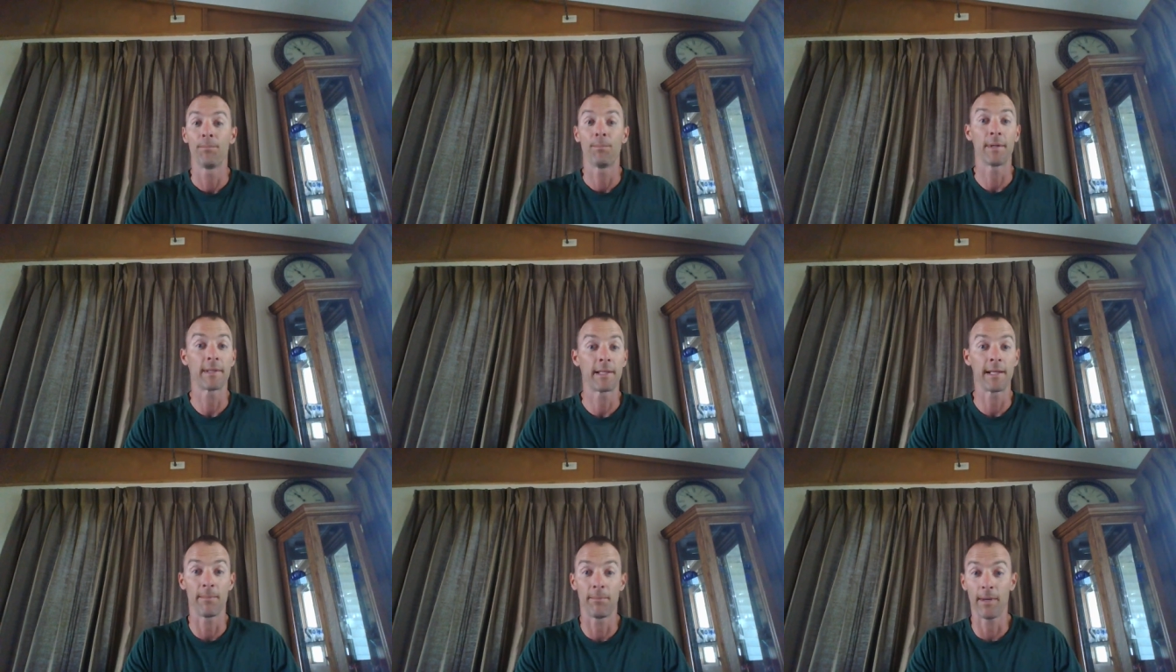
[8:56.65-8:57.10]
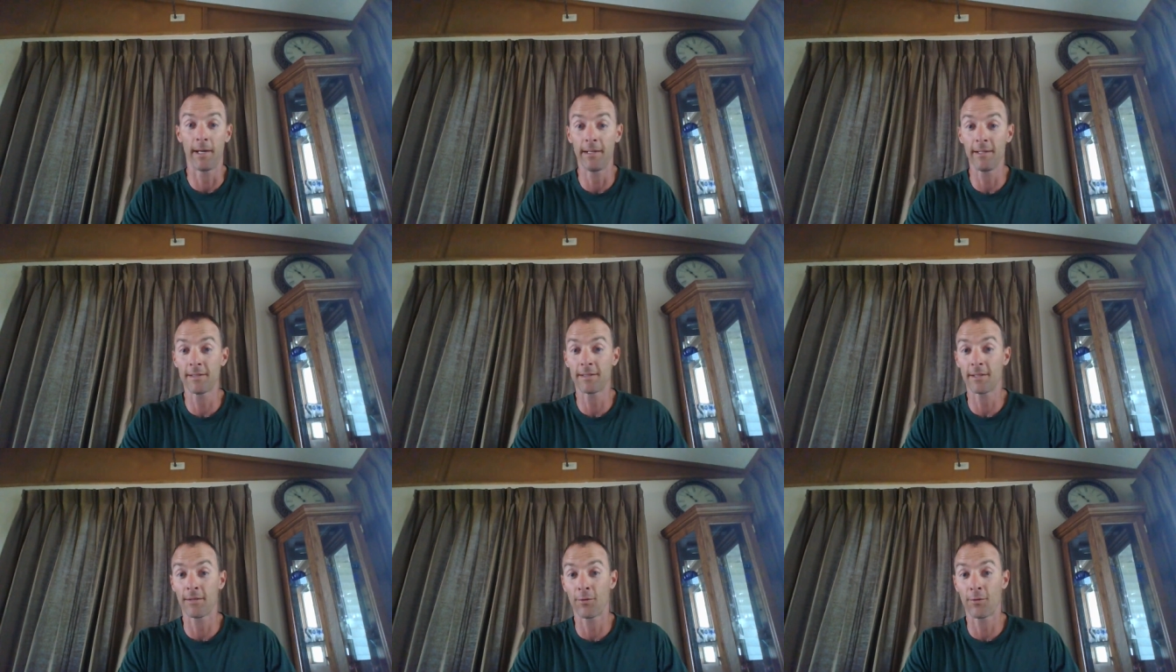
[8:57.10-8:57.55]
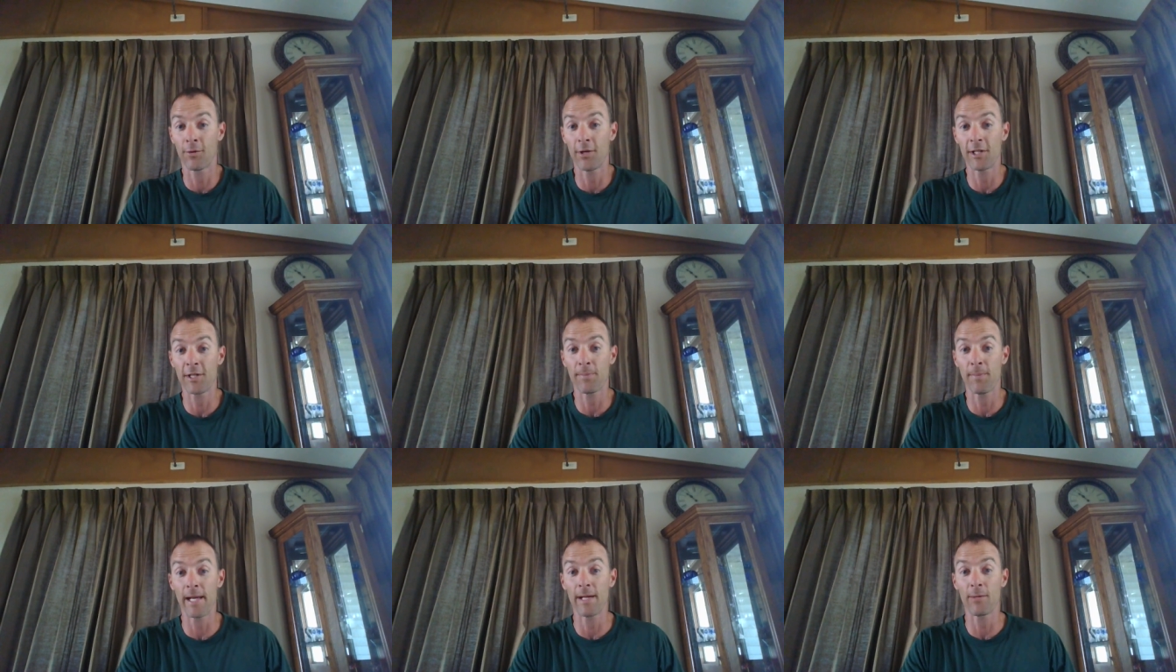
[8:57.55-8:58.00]
but the abundance of the
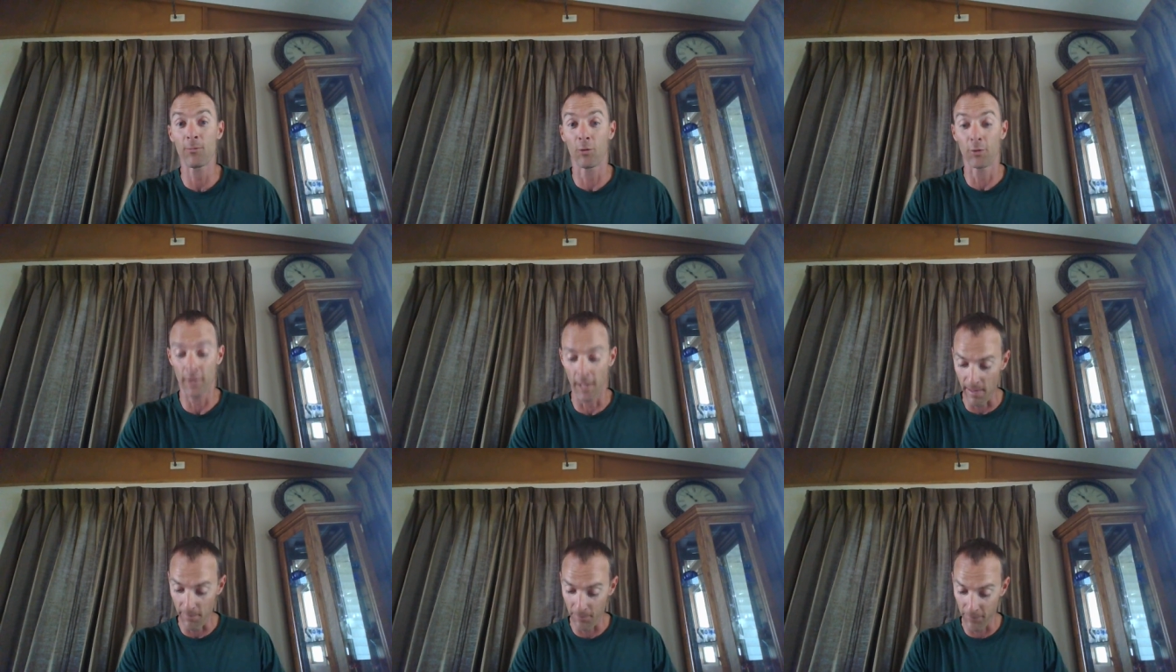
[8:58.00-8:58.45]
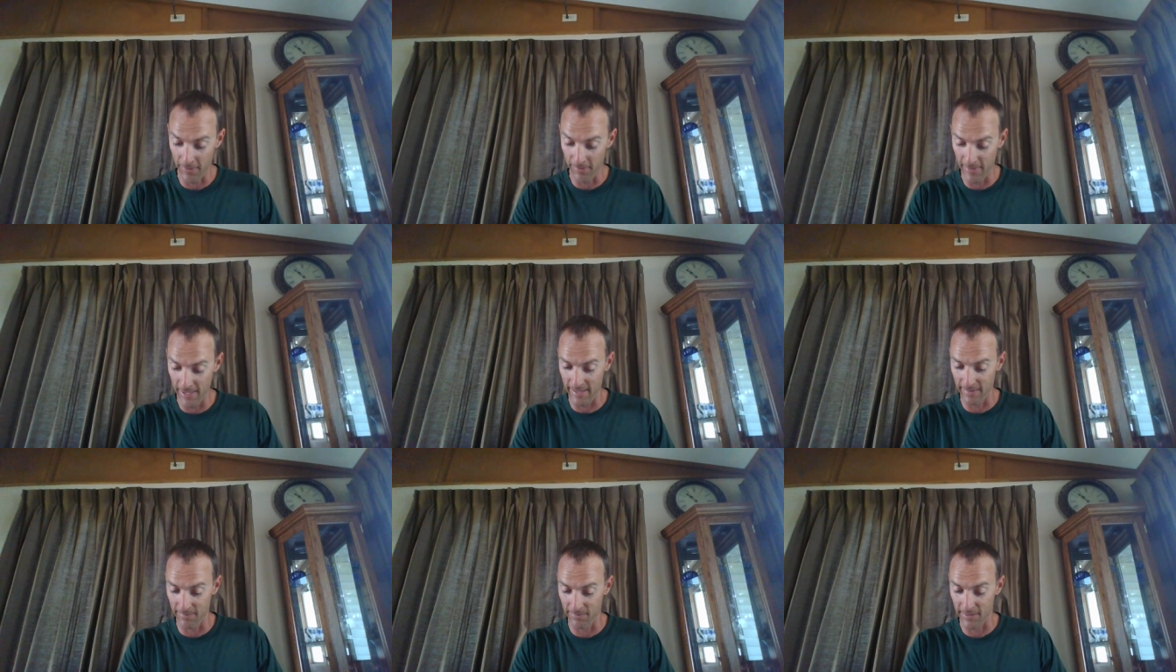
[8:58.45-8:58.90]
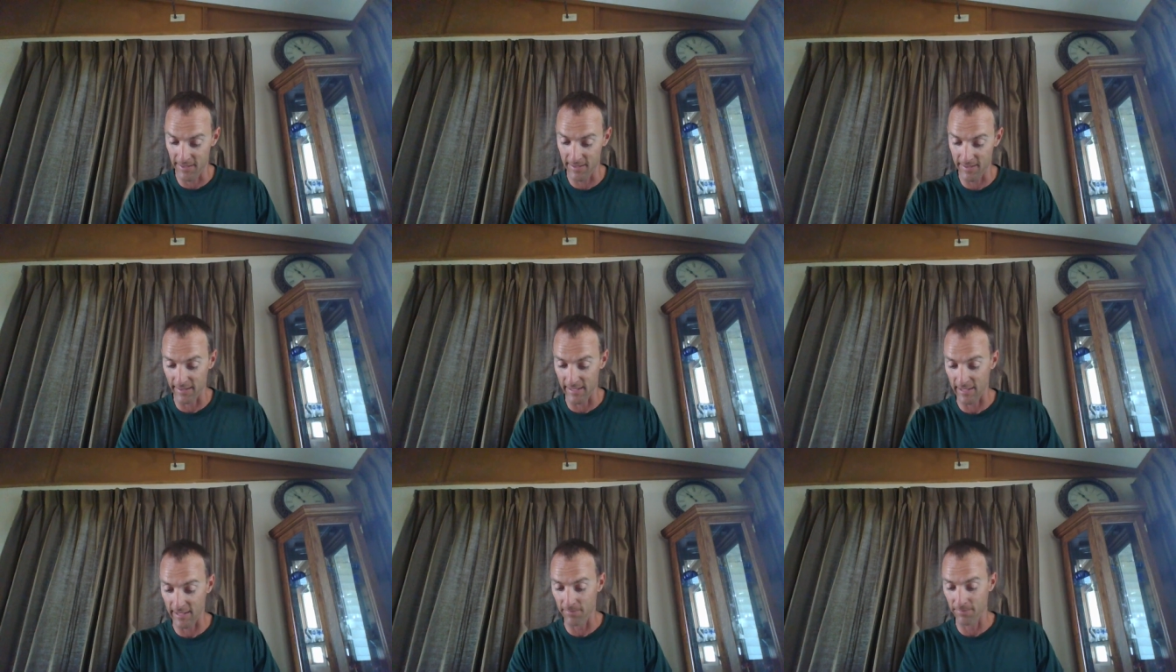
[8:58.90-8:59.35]
rich man will not permit him to
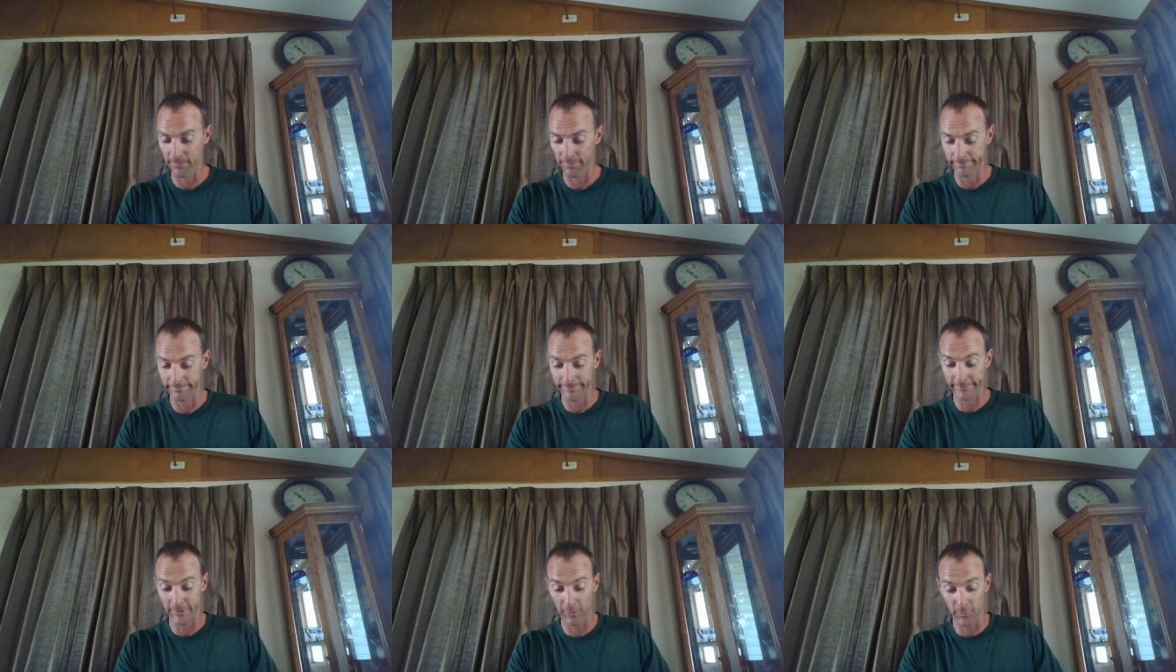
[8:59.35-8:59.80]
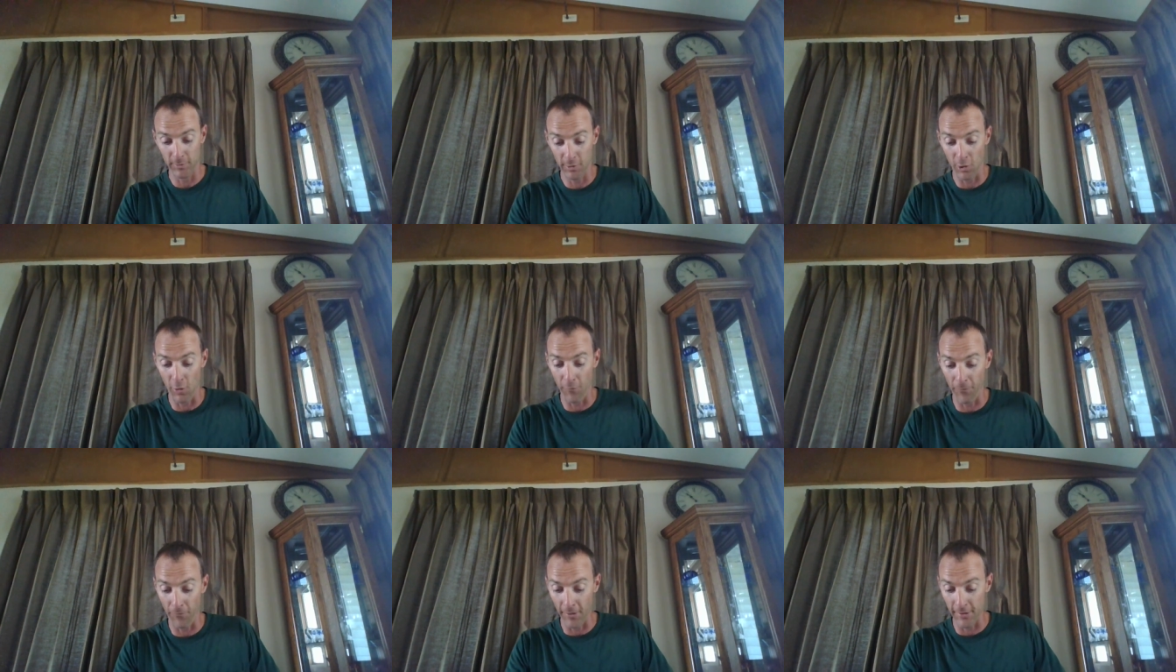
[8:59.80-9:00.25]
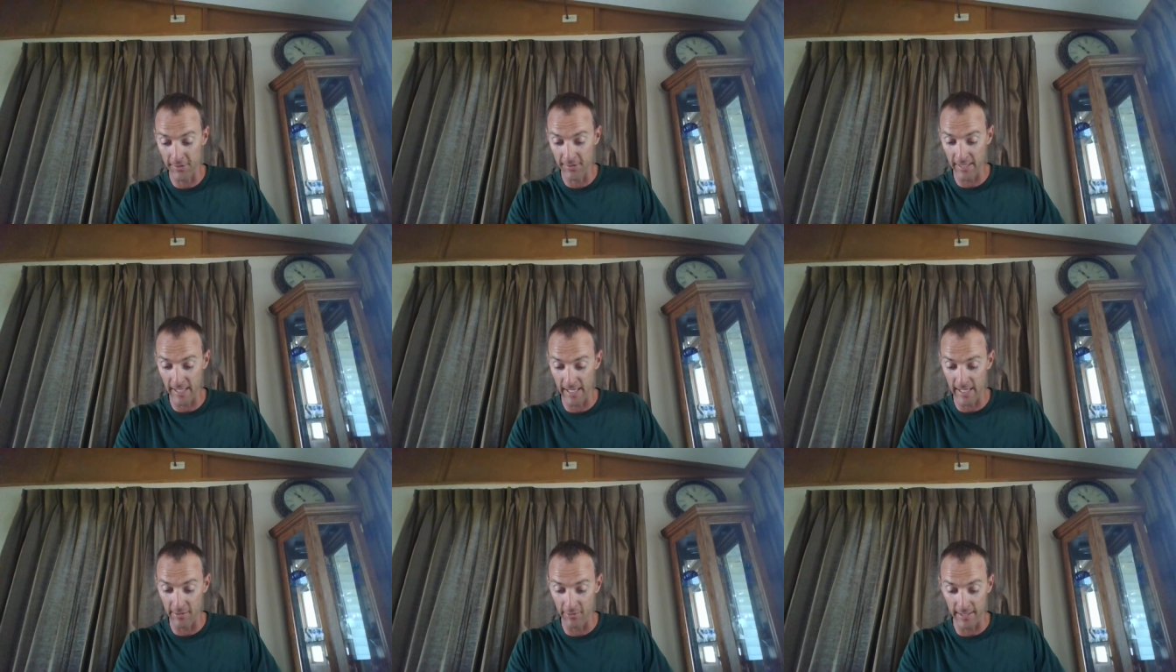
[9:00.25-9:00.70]
sleep. That's what Zophar's
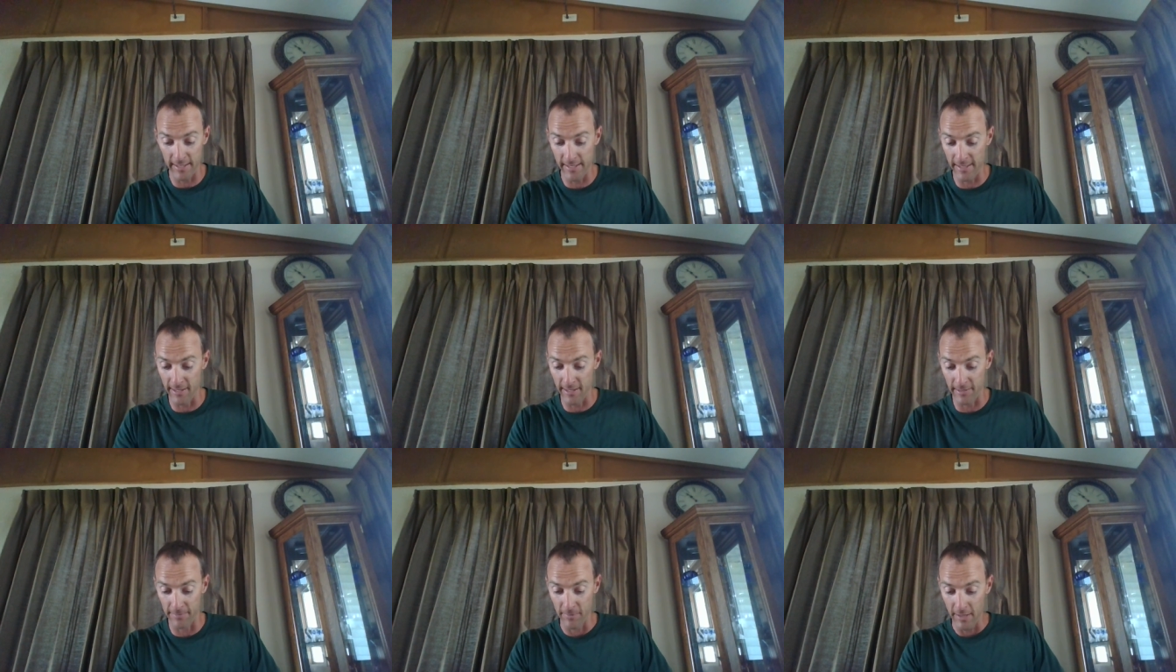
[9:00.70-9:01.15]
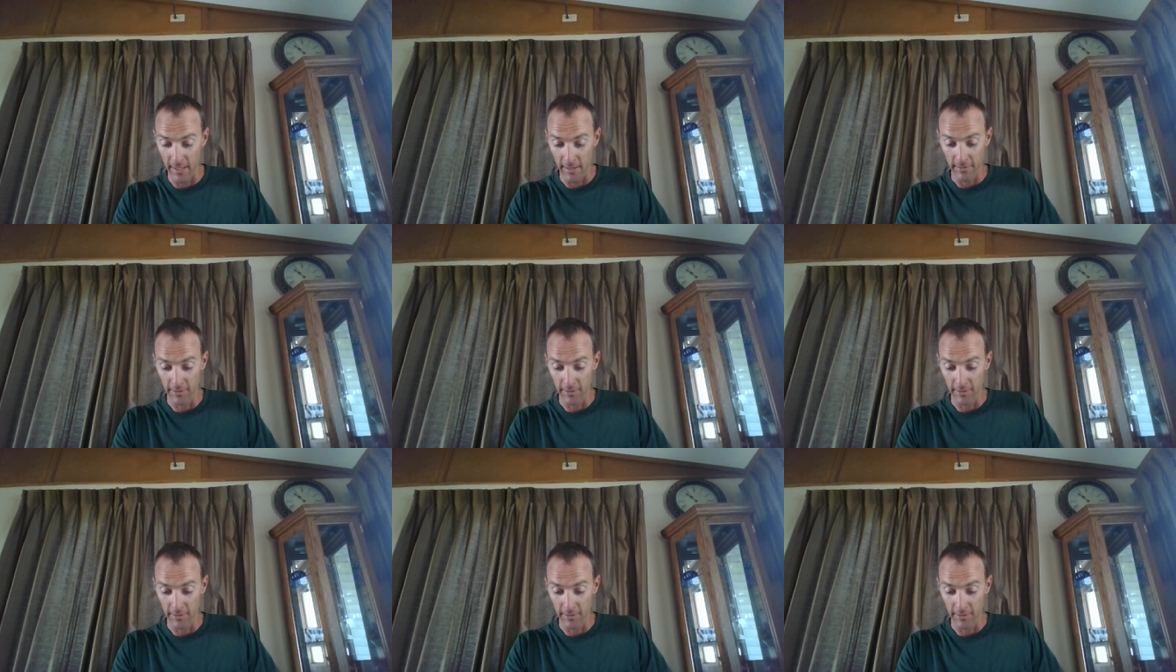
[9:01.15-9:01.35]
saying right here.